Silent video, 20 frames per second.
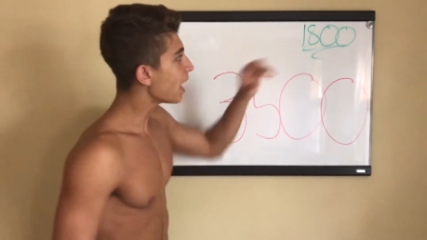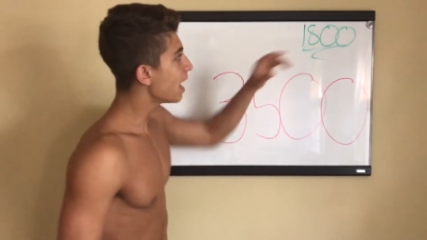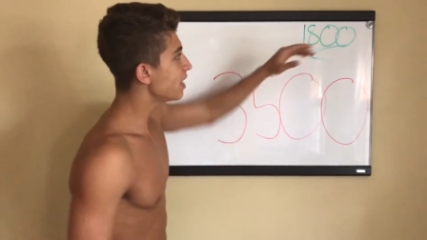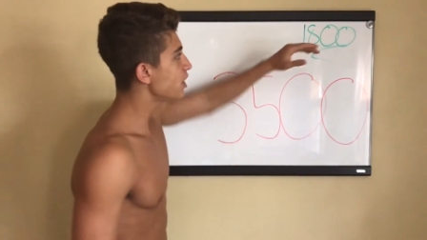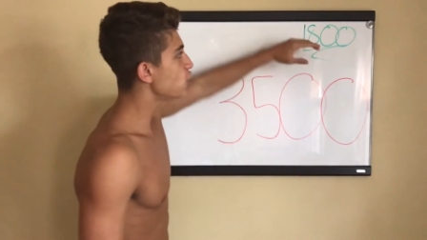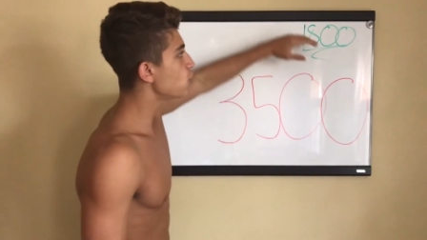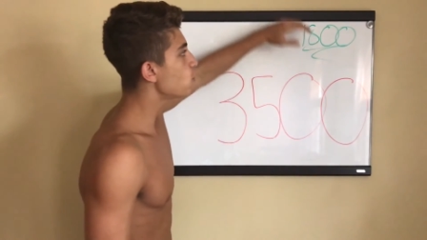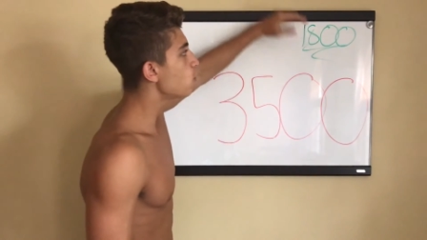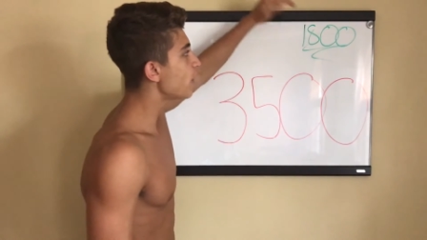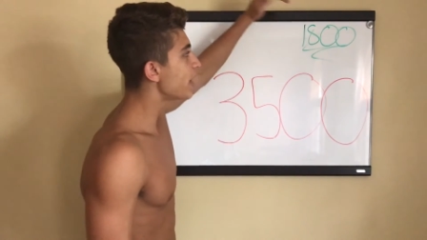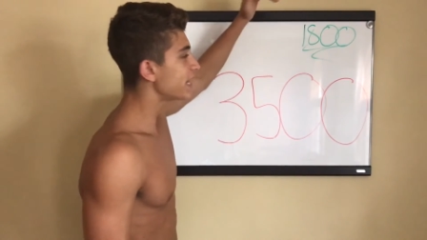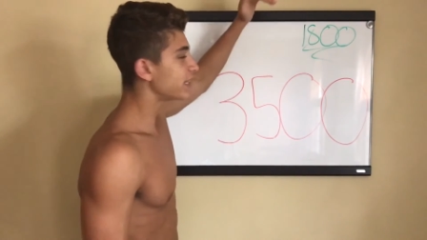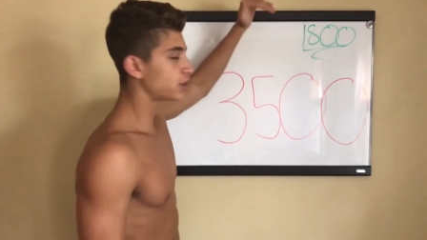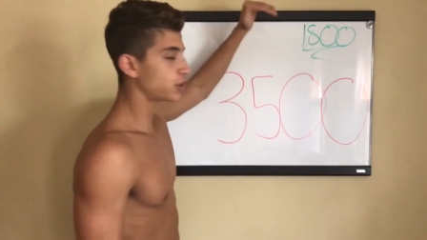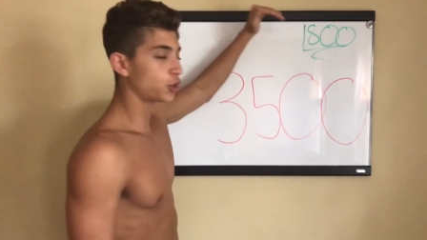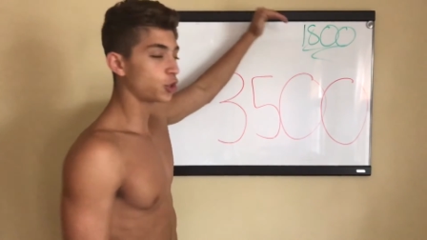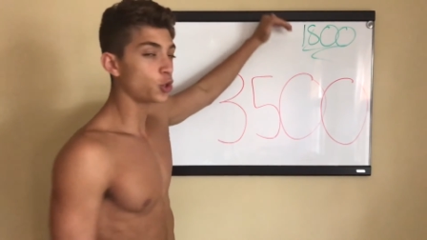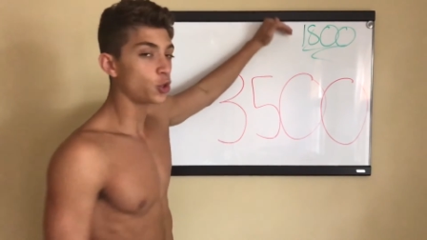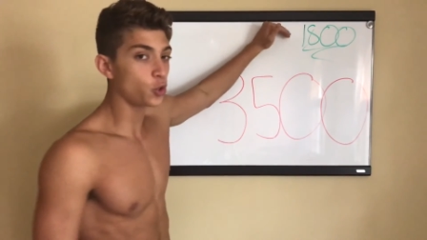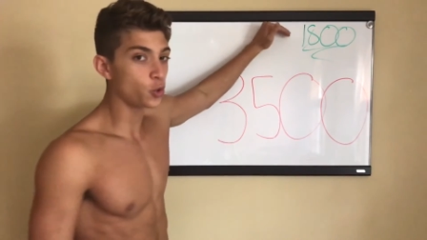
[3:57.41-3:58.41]
and you weigh
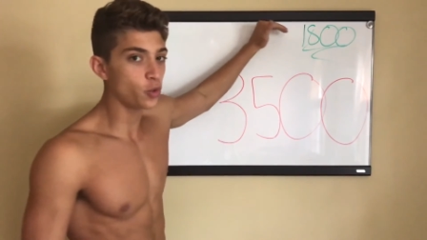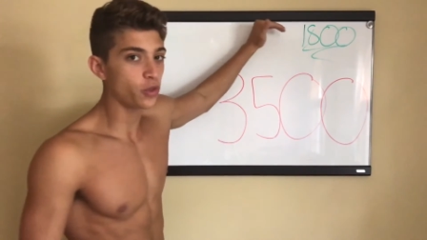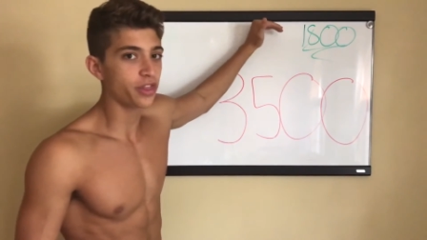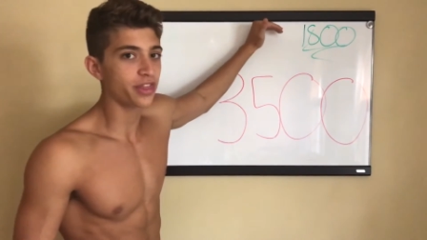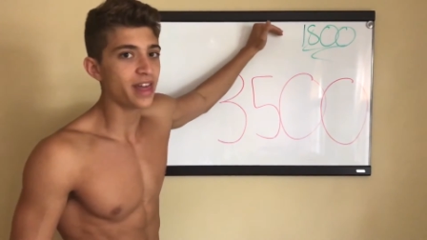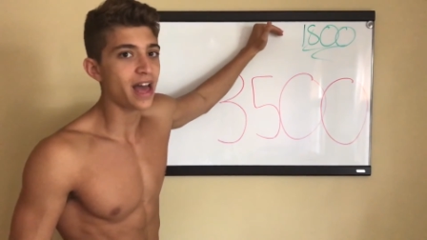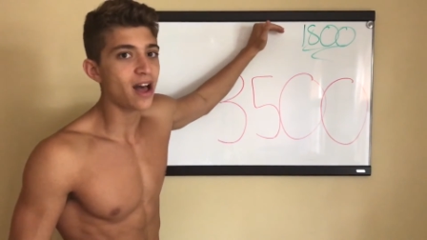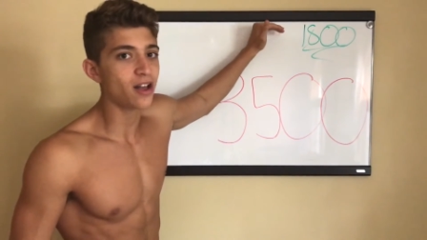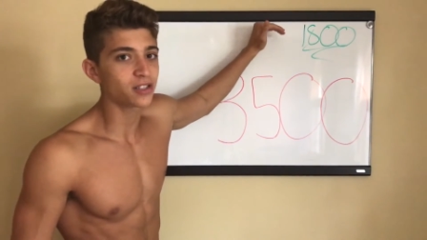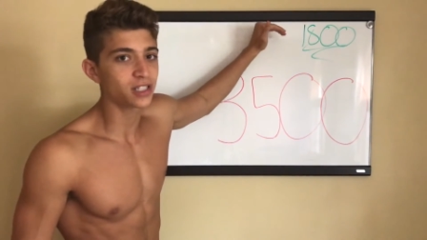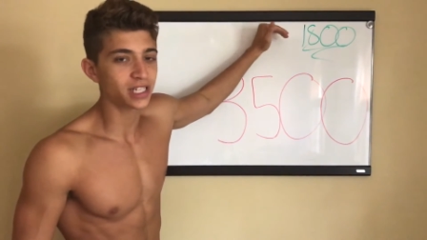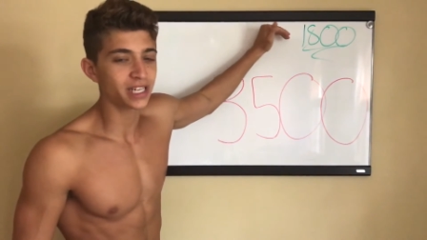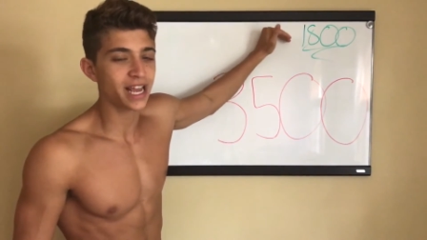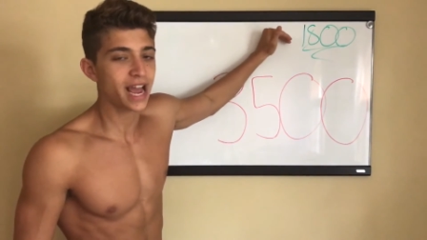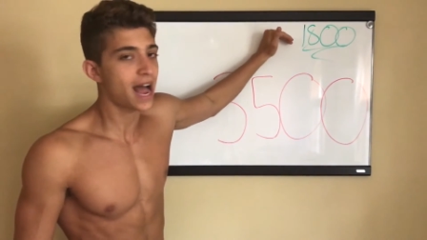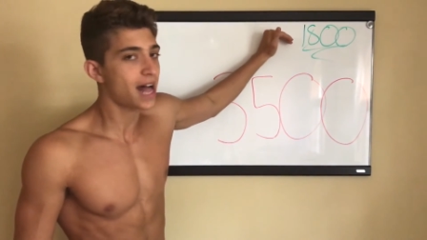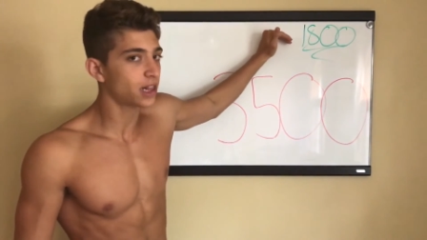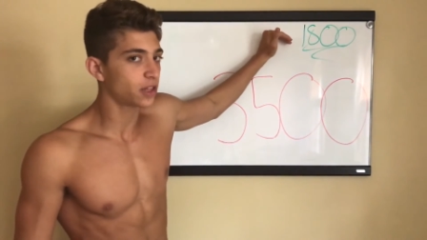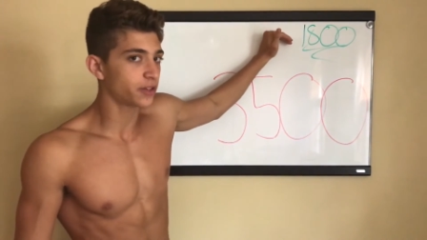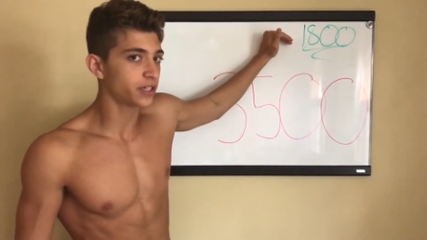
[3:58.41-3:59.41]
two thousand
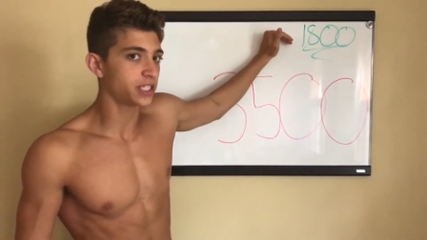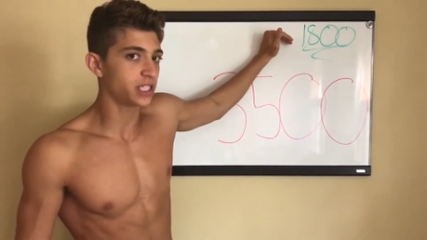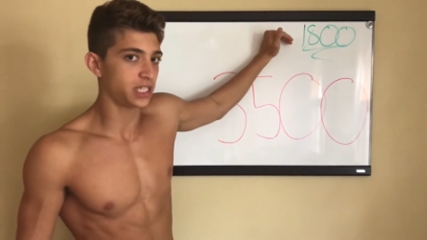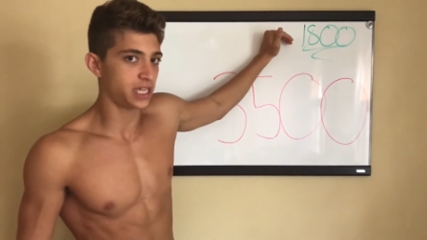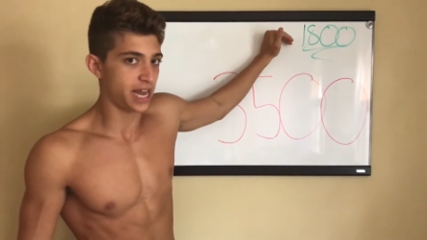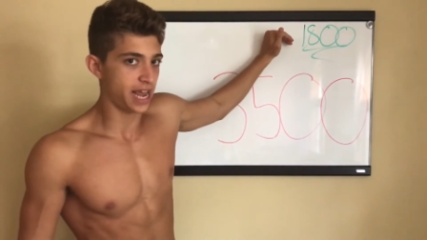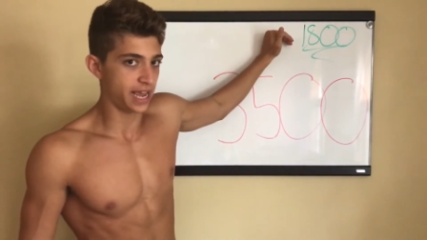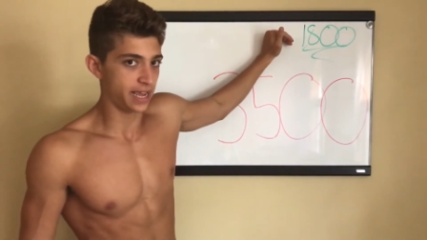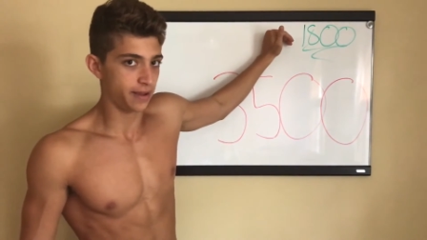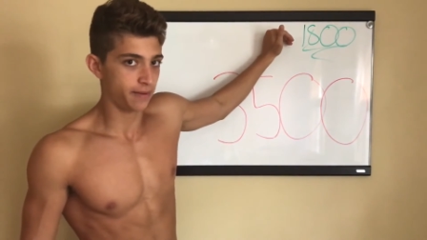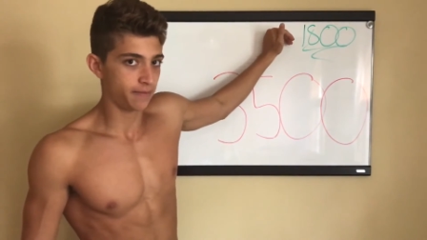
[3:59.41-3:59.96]
calories a day.